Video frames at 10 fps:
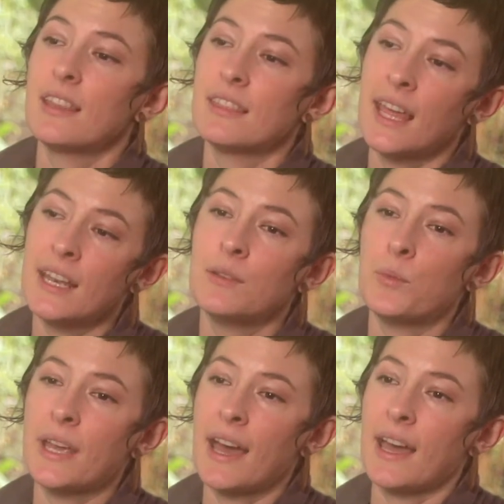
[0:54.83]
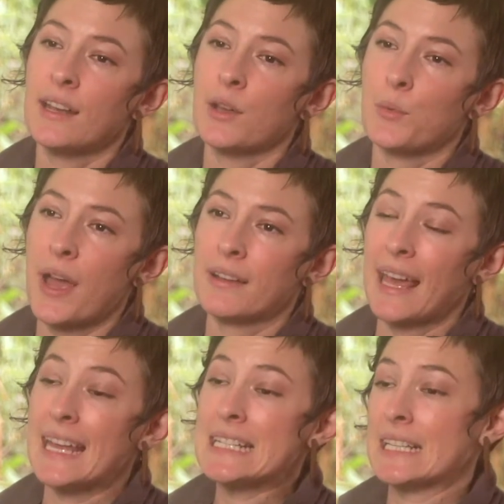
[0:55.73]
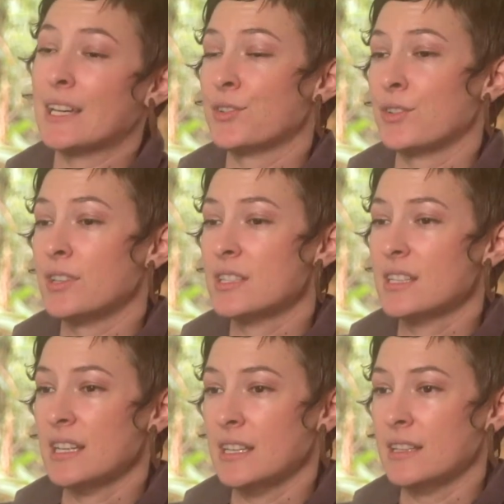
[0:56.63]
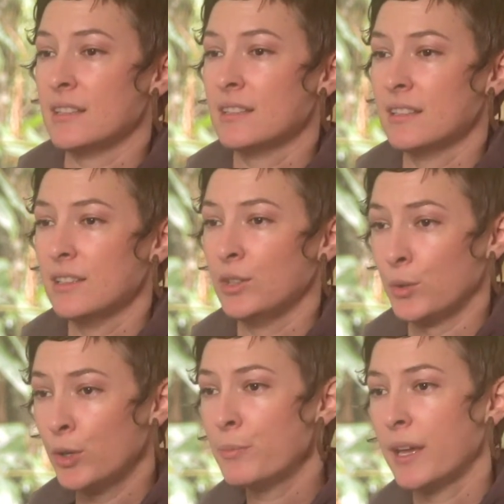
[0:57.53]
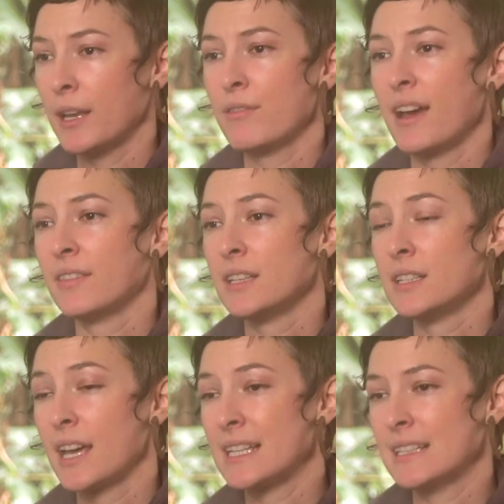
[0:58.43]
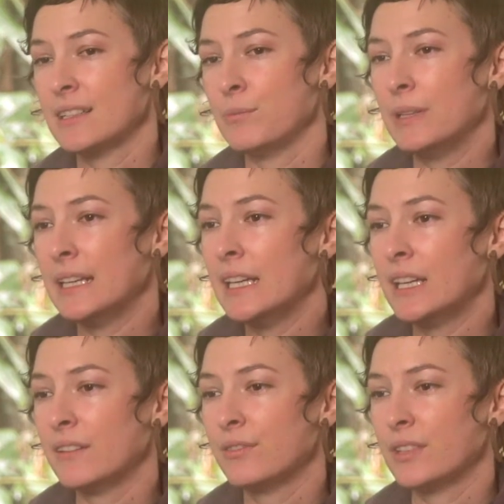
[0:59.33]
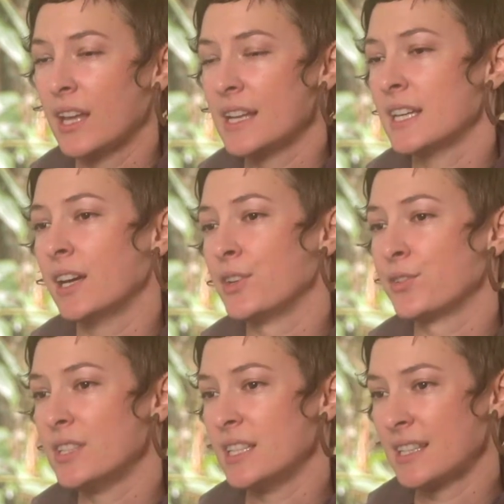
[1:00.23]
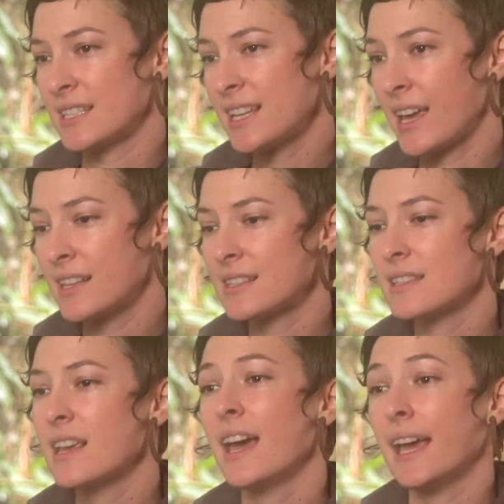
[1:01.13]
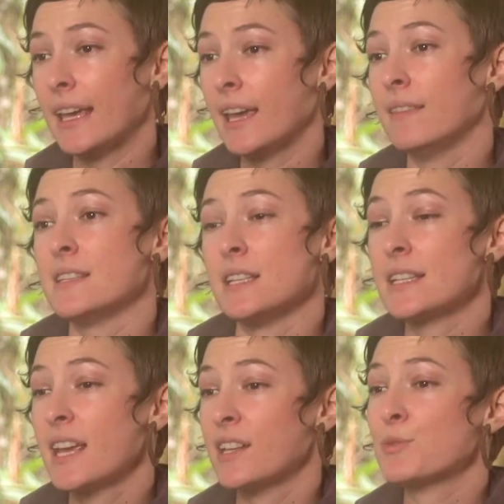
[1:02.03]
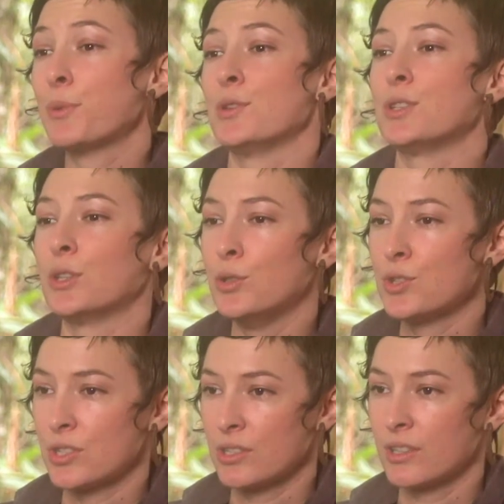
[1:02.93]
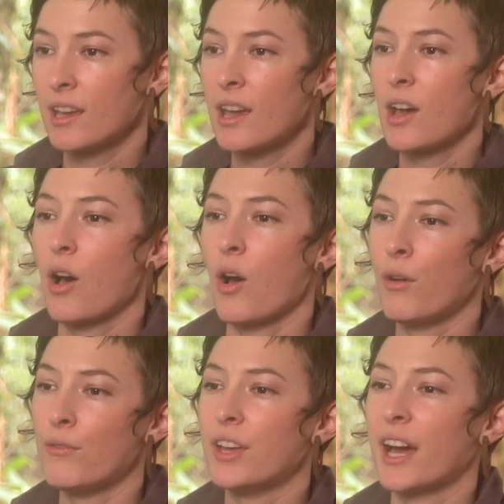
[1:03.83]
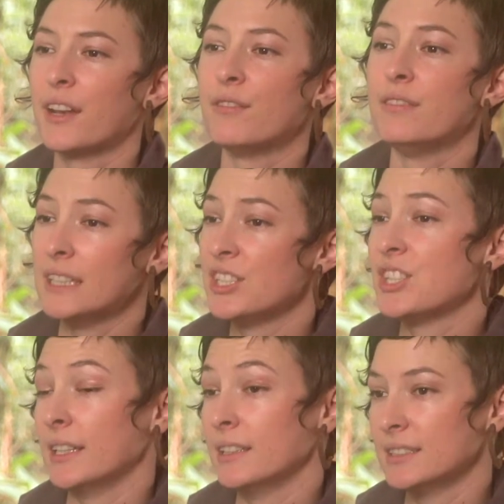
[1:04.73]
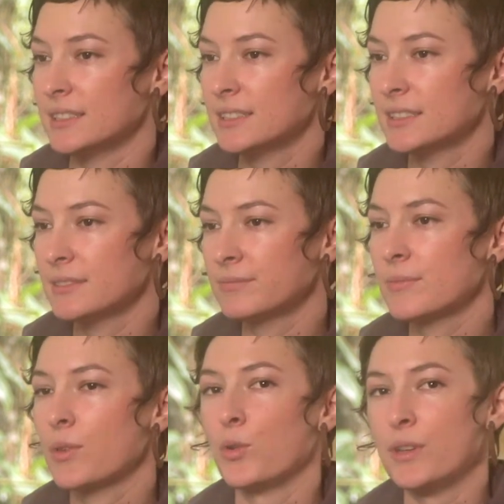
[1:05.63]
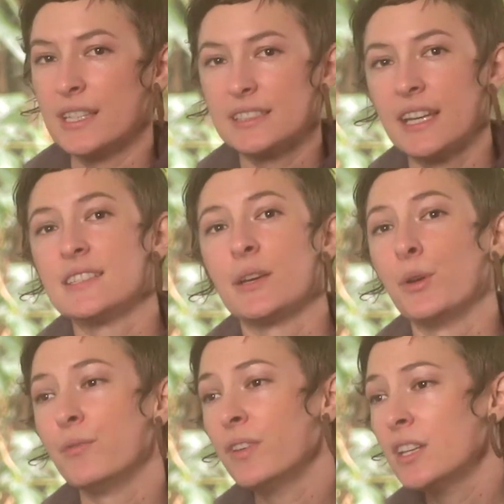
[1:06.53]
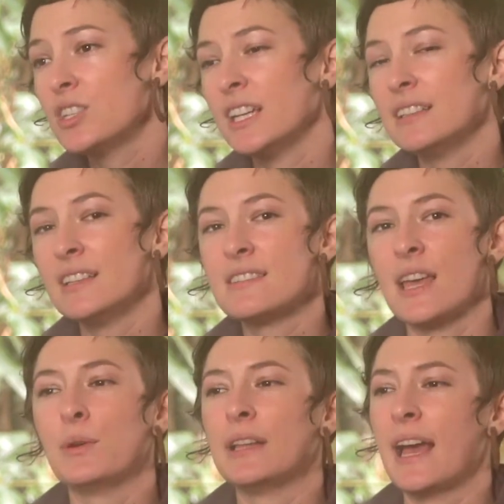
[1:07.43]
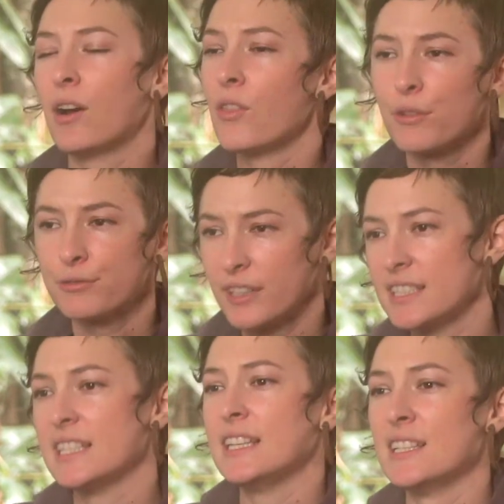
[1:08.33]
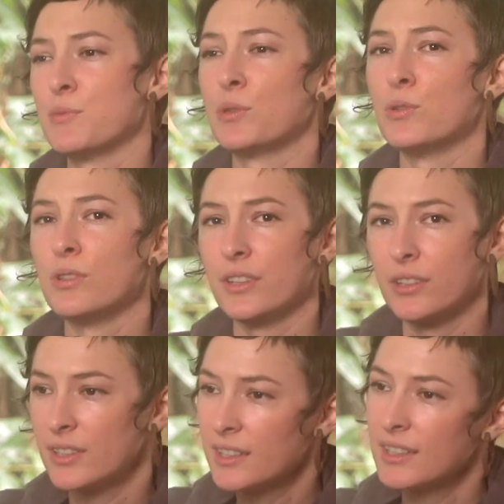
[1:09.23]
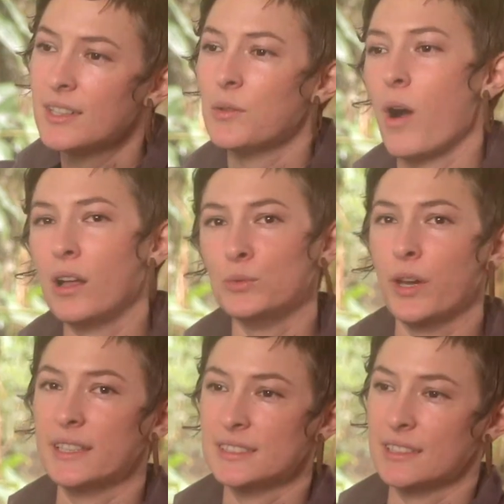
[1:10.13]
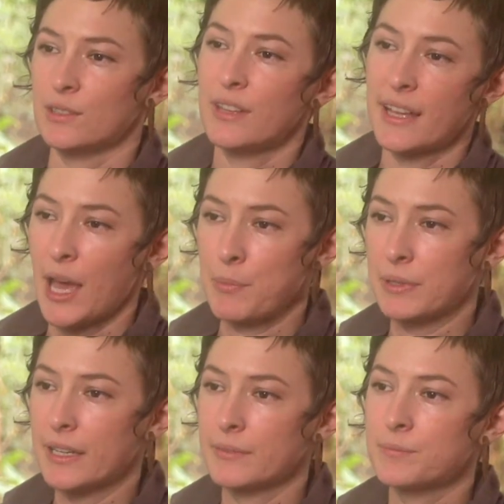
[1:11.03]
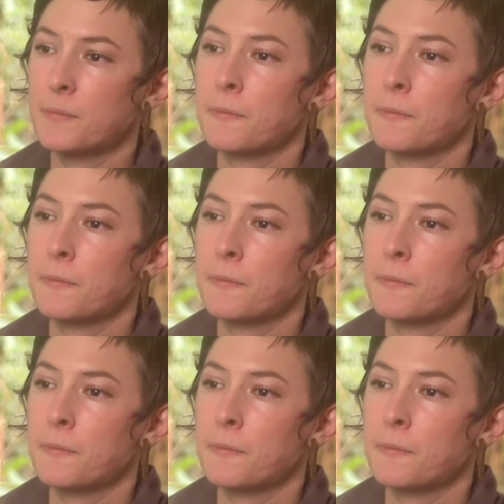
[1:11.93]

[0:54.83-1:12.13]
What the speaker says: Then we had around 1800s in Europe and around the beginning of the 1900s in the States. Again, this intense persecution of the kind of village healers. Or in the States, they weren't village healers, they were like on the frontiers with all the Wild West and all that happening.